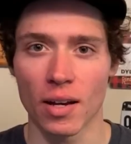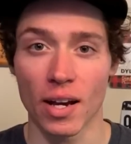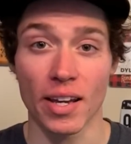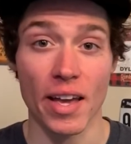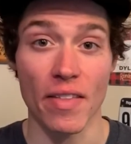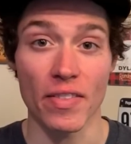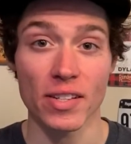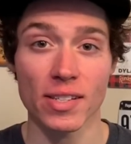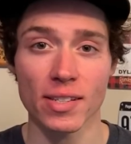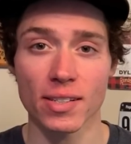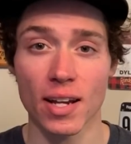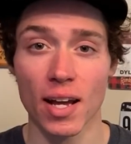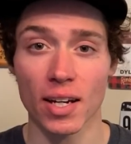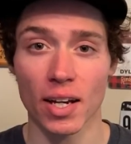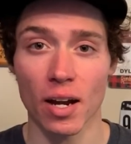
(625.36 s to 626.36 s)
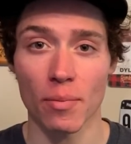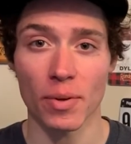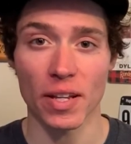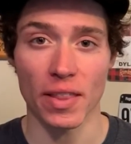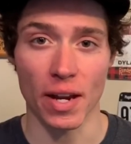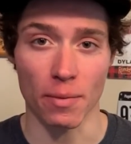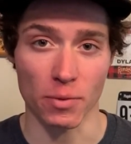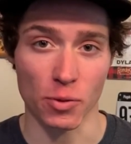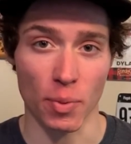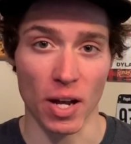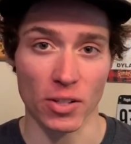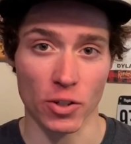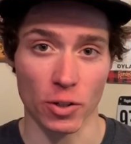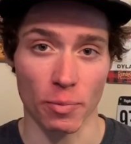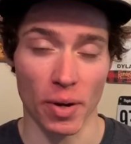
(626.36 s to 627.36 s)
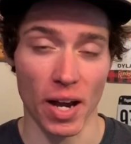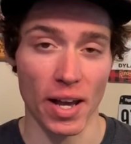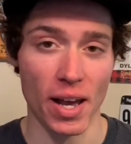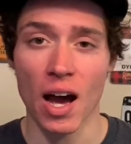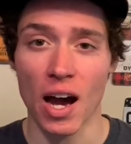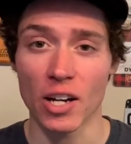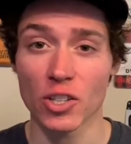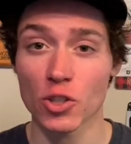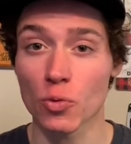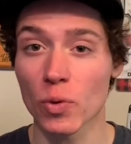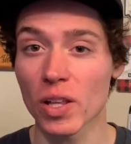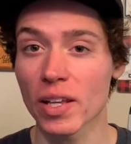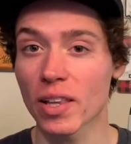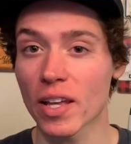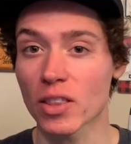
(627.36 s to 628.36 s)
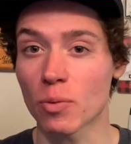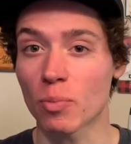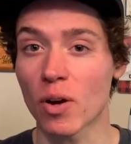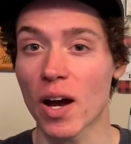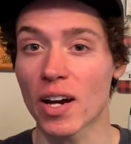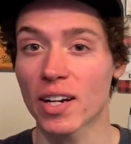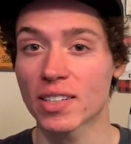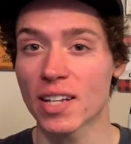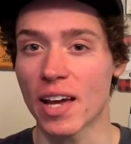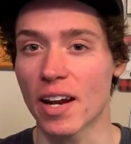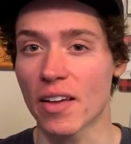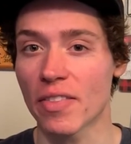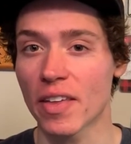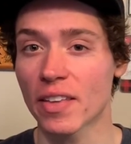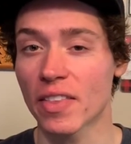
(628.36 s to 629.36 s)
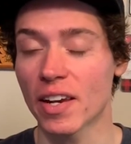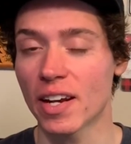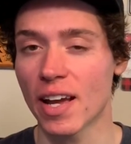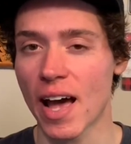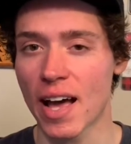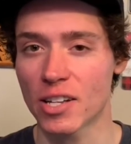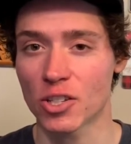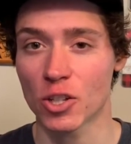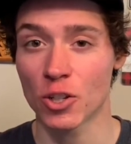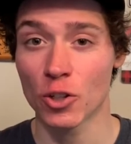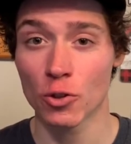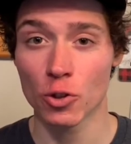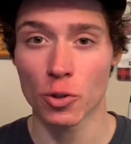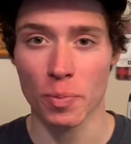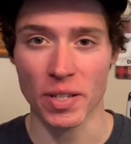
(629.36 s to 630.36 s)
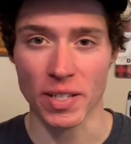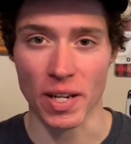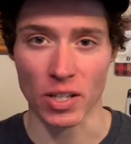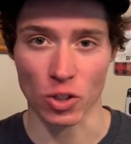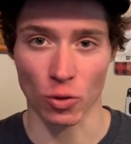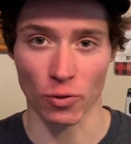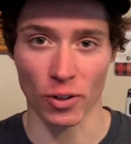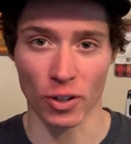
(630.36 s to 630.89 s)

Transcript: Again, this is not a company that I'm sponsored by. I just really like the product and I think that it has huge potential for